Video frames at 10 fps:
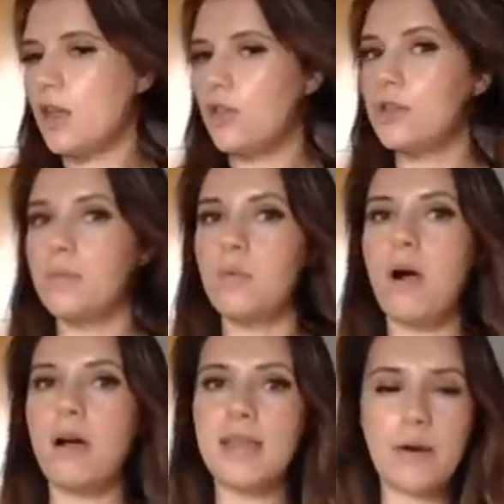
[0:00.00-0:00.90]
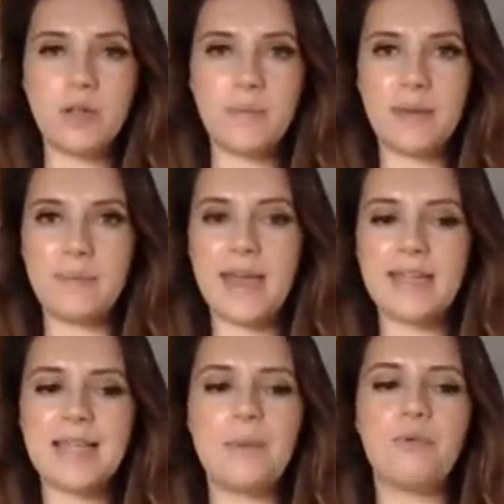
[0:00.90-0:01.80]
number one. I want to be
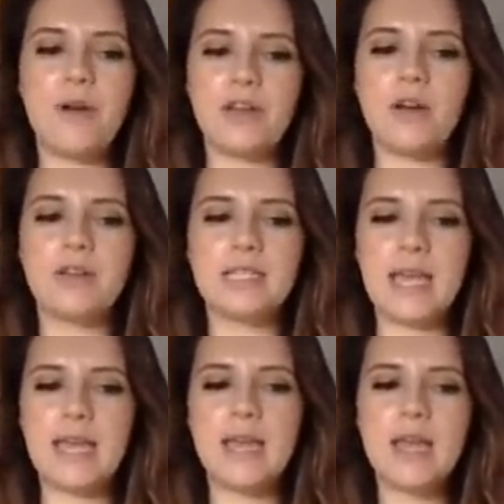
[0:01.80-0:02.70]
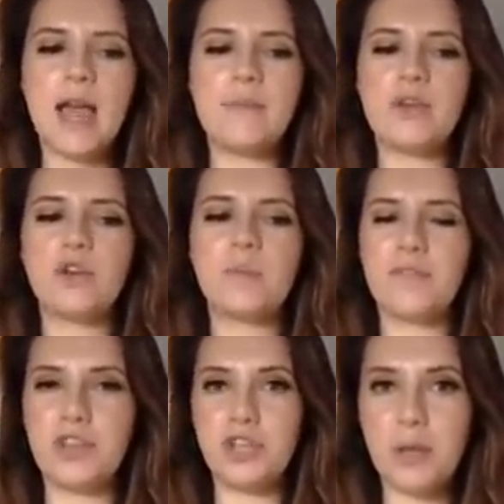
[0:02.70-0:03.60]
made a priority. And it could be
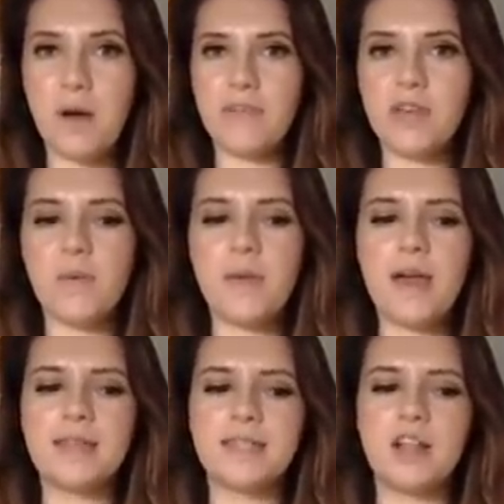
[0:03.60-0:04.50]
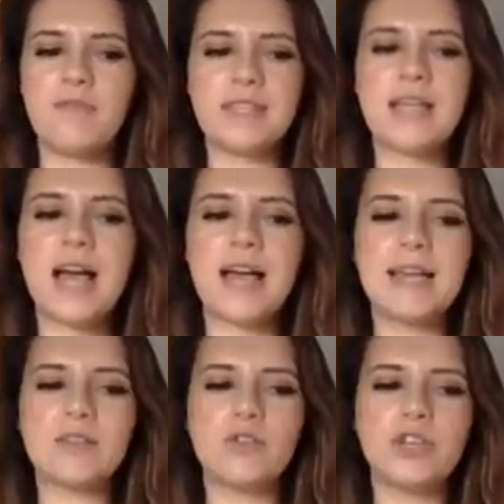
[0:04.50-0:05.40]
that you are the other person on the
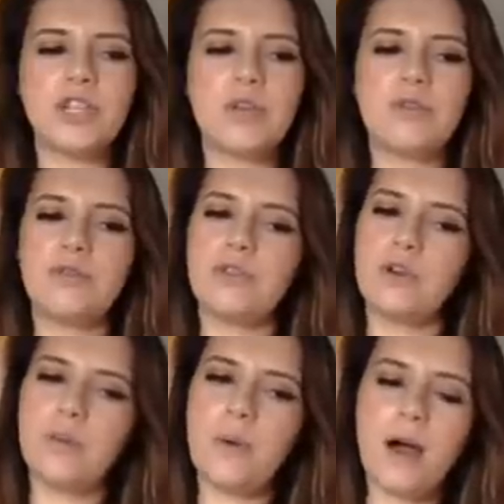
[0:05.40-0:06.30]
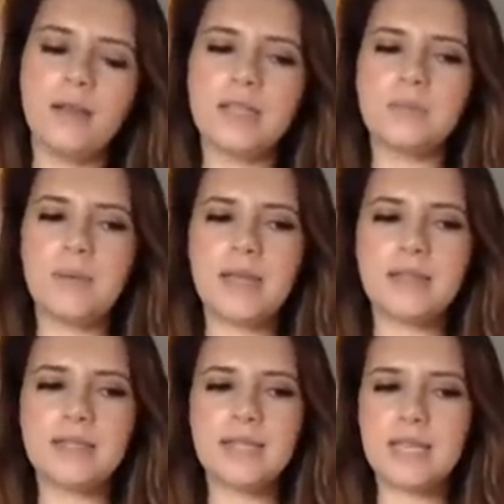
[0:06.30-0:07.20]
side, or, you know, your partner's
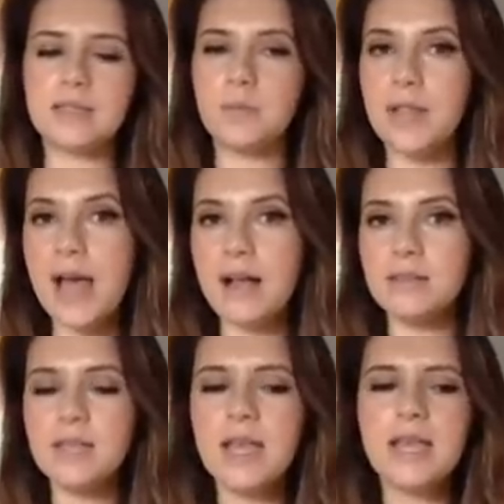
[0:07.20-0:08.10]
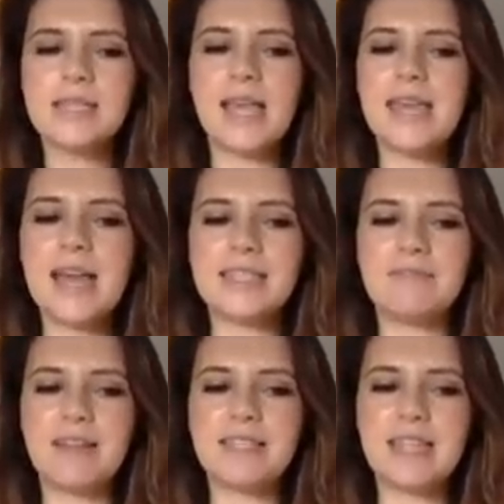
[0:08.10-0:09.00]
been seeing someone else. Take it as
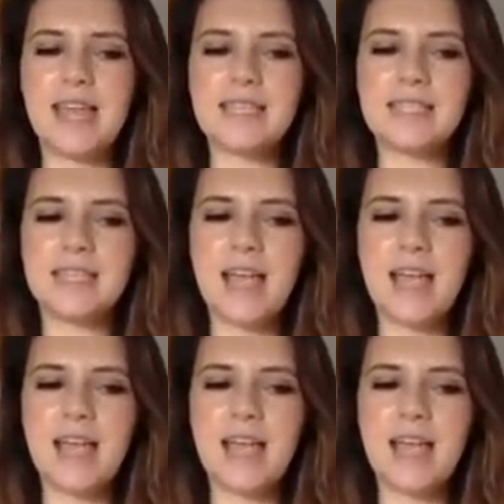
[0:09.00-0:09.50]
it resonates.